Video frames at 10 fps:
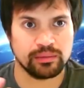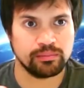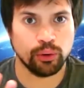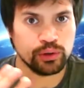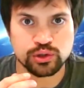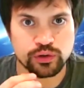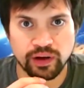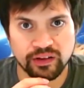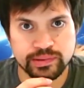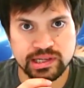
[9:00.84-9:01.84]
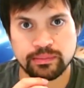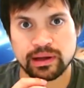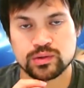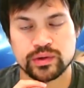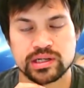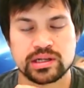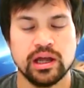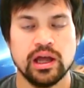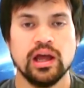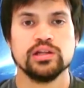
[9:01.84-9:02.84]
0.25% max risk,
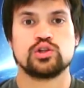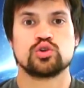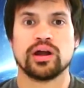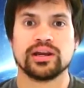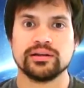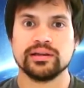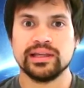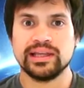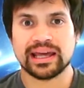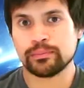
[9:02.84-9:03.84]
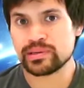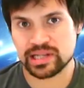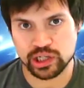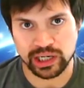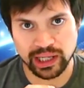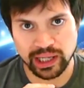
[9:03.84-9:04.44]
to try and get a position in,